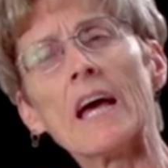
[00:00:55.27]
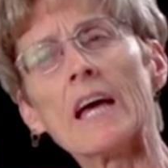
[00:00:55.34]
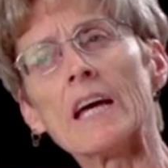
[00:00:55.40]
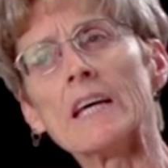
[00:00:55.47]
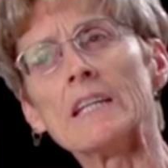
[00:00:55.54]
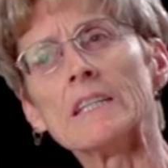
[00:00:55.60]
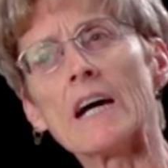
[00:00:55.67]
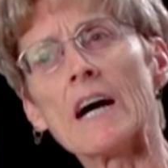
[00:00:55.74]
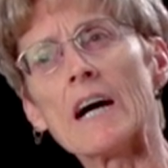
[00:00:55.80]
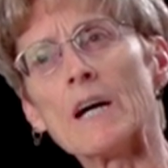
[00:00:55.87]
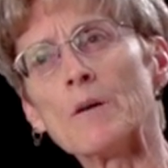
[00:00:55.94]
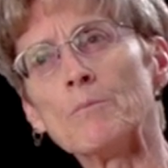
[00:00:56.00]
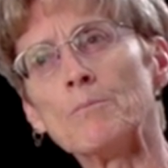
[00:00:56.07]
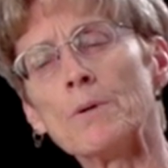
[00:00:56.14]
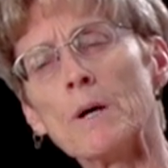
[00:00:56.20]
and
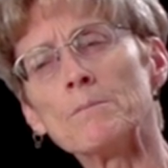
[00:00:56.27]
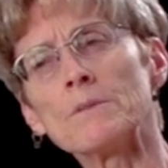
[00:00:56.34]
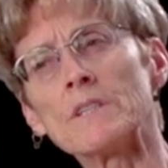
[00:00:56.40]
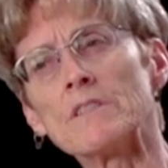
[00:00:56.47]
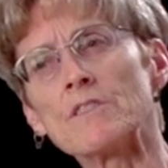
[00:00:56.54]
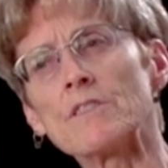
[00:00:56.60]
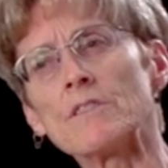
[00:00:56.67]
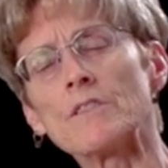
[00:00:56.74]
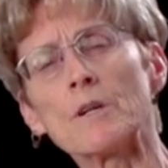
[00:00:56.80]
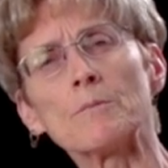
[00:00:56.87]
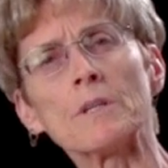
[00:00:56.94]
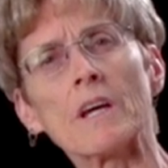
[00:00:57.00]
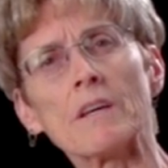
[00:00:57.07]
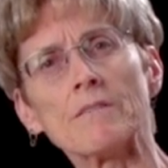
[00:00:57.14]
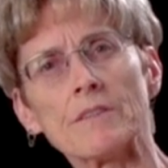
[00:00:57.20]
I bumped into
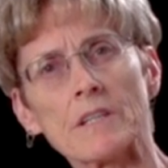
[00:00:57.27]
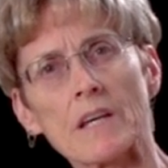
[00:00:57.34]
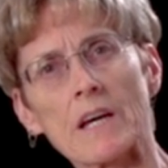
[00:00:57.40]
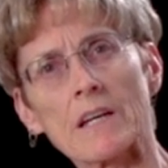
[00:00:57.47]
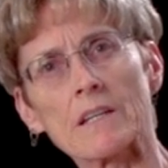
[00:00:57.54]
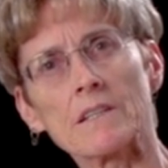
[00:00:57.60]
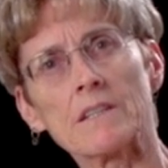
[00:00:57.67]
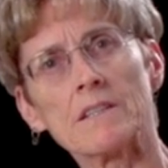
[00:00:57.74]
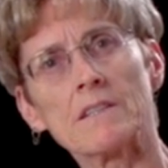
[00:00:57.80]
WAVA.